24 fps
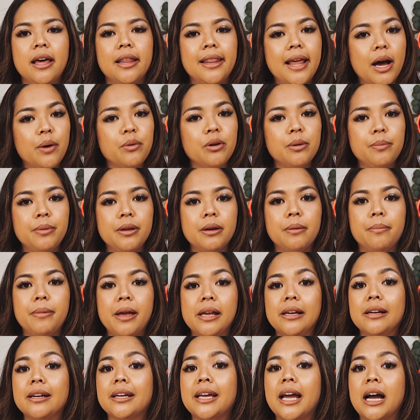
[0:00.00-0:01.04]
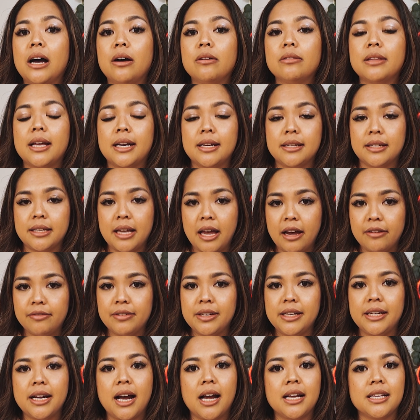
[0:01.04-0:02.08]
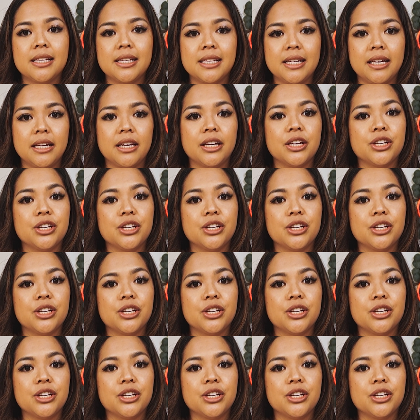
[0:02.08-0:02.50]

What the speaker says: that would be a bank account that is FDIC